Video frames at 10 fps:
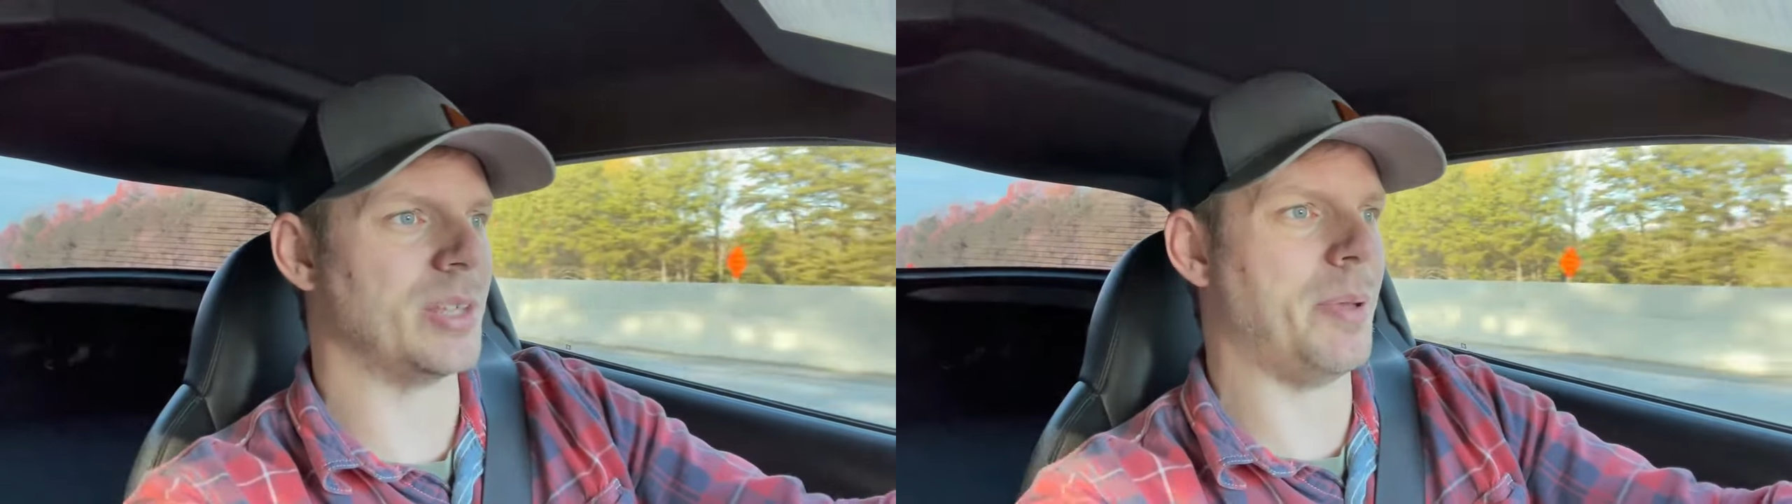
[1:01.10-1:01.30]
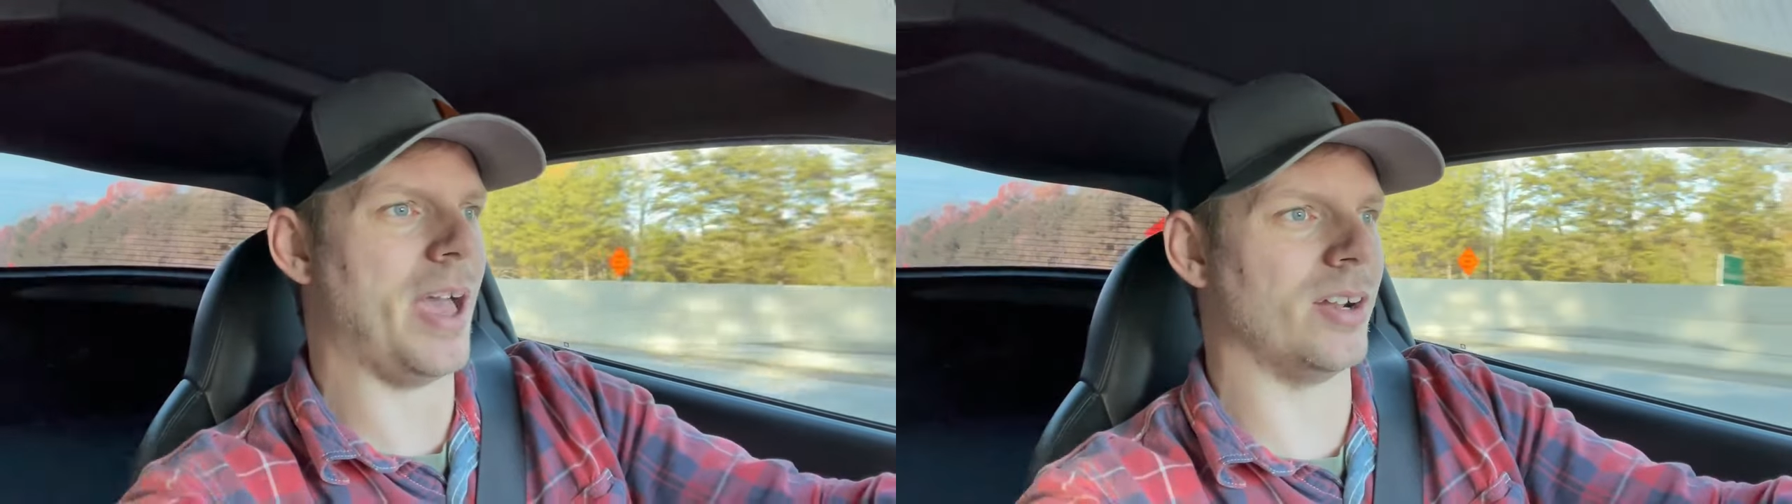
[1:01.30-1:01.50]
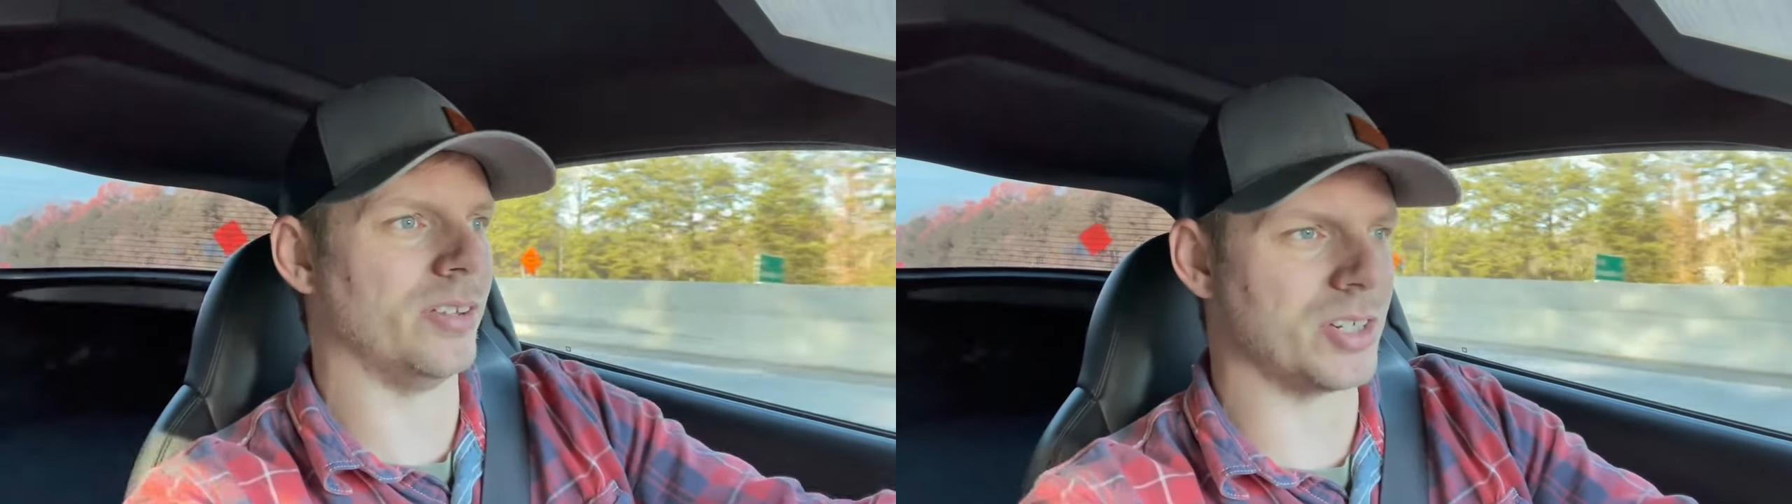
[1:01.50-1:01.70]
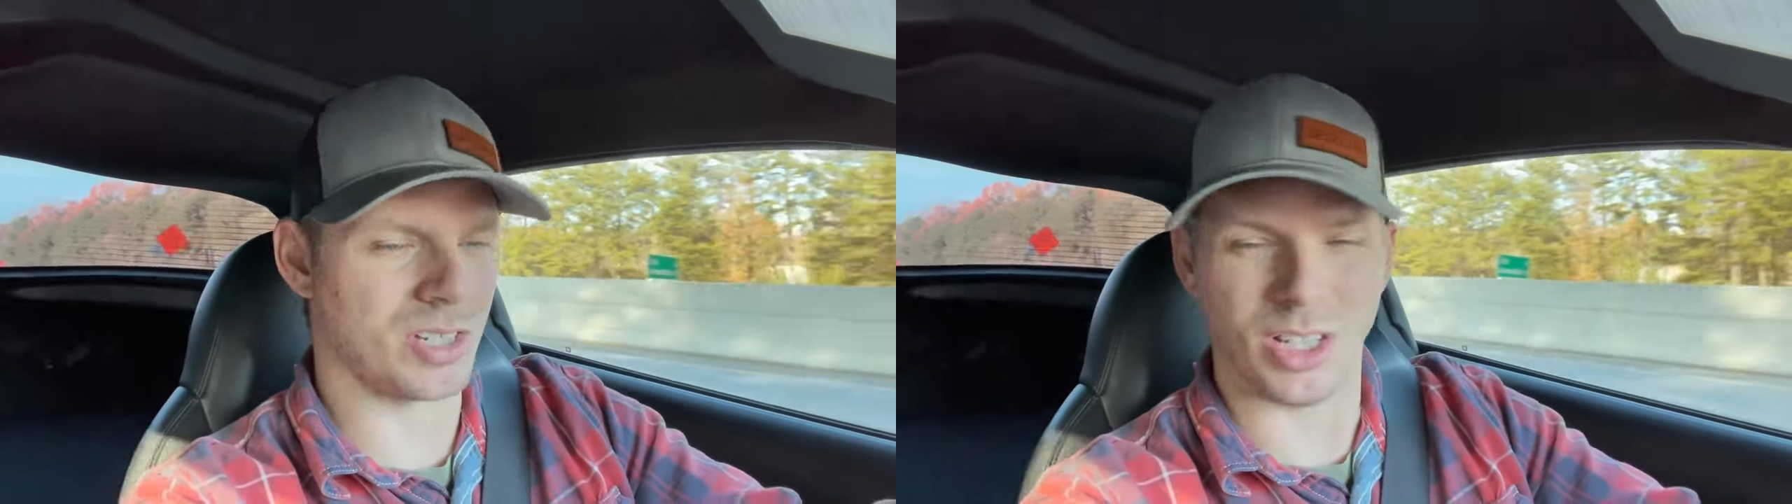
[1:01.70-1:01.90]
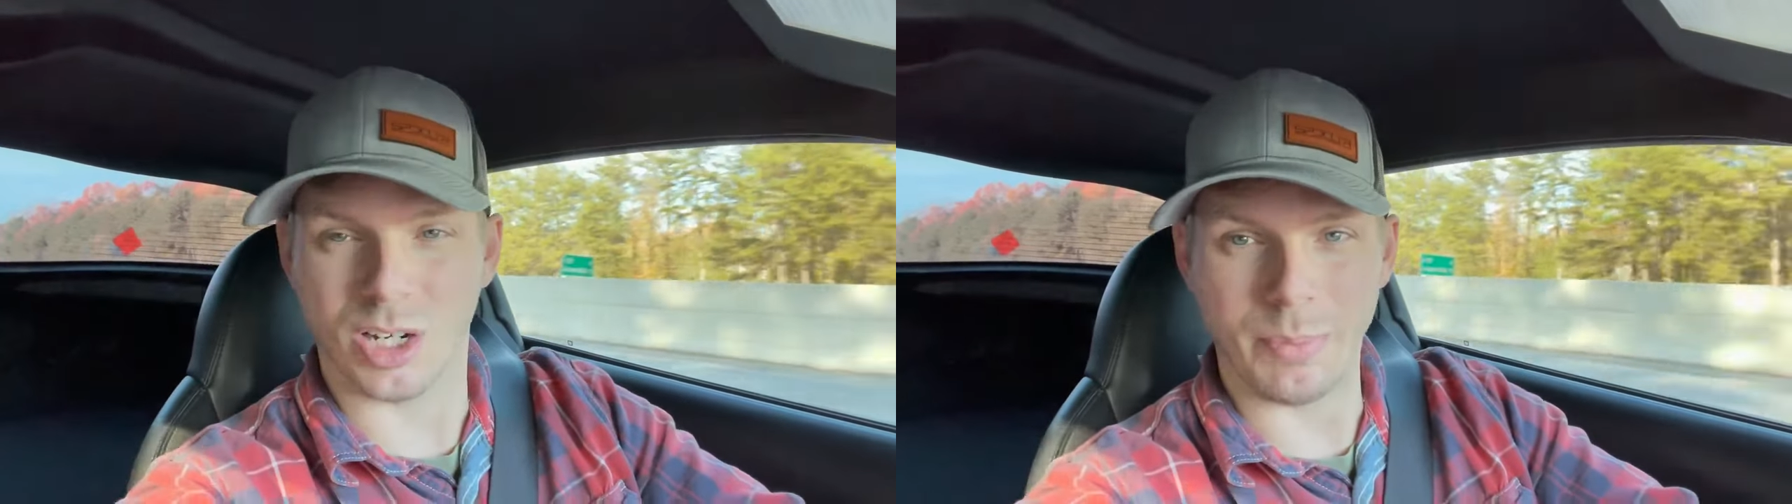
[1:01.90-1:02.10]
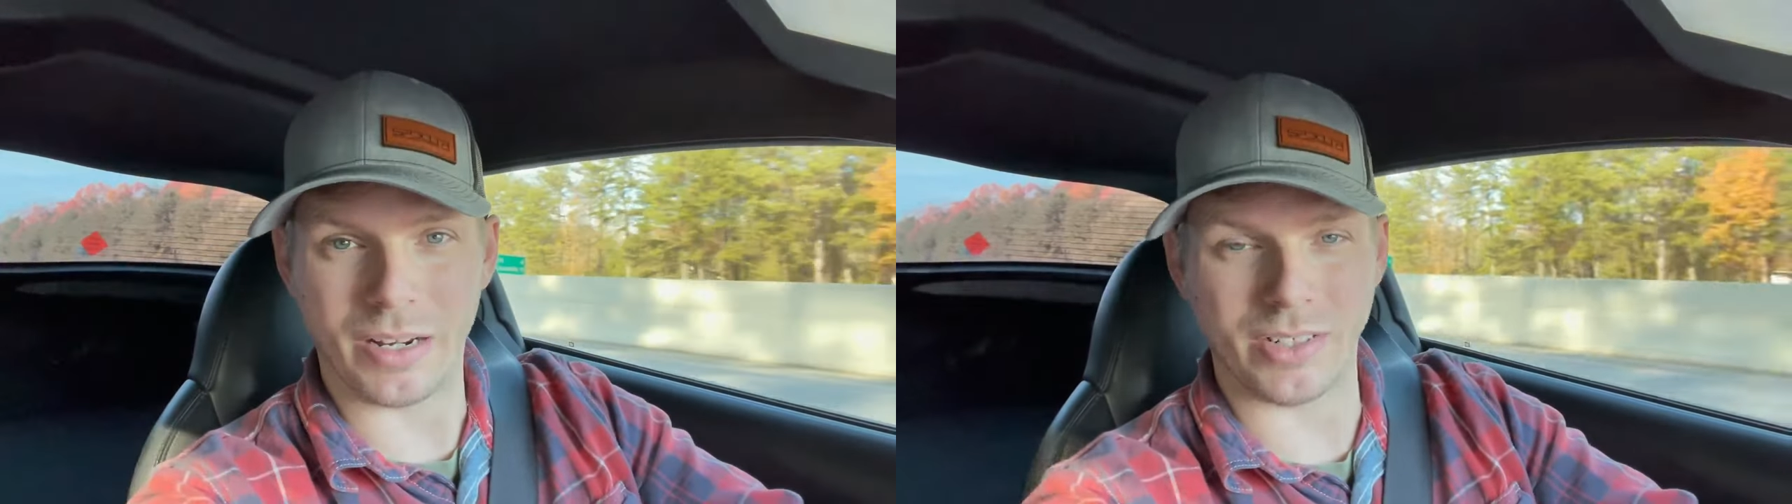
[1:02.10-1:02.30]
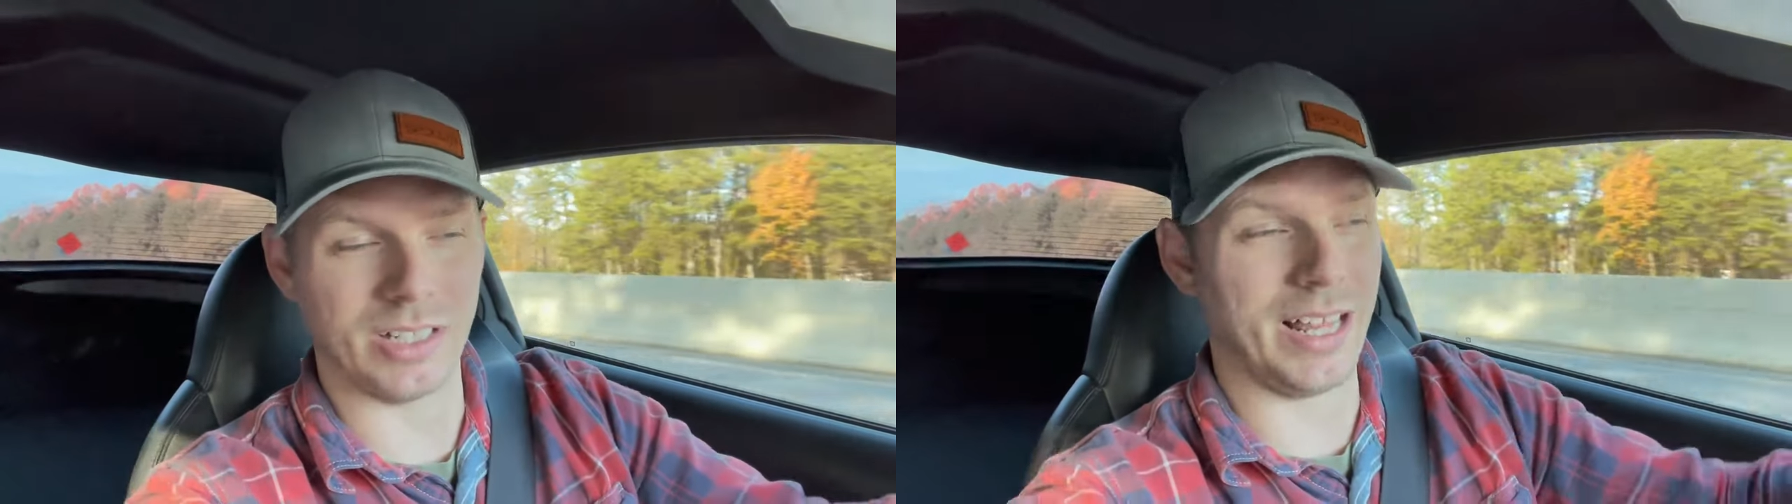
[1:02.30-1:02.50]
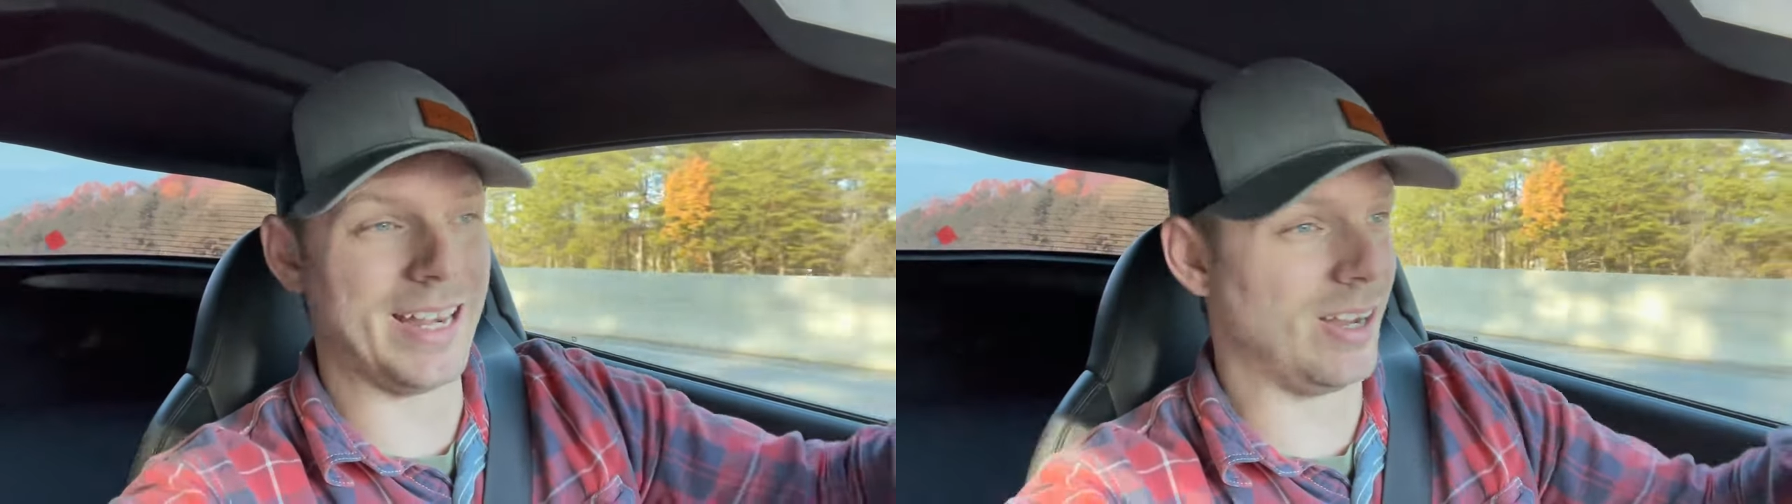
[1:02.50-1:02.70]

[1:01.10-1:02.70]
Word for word: the pedal, there's a little bit of a delay.